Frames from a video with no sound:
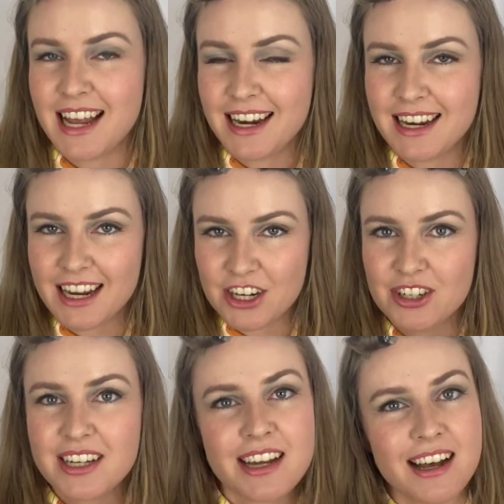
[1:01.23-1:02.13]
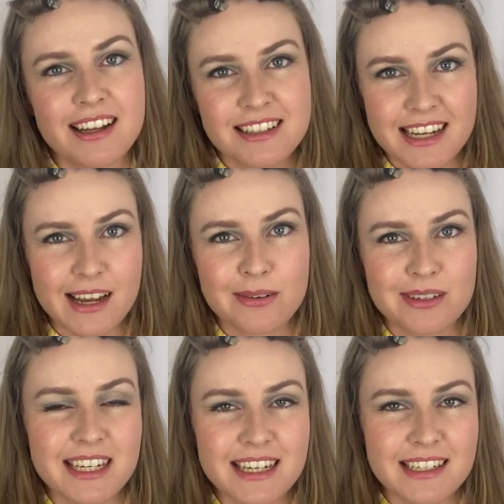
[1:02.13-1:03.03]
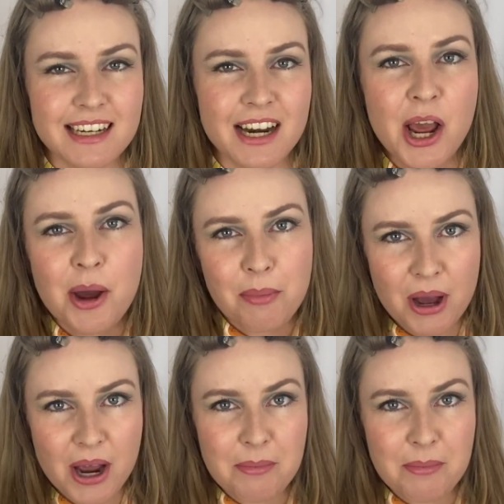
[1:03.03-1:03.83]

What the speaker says: and it actually cuts down teasing by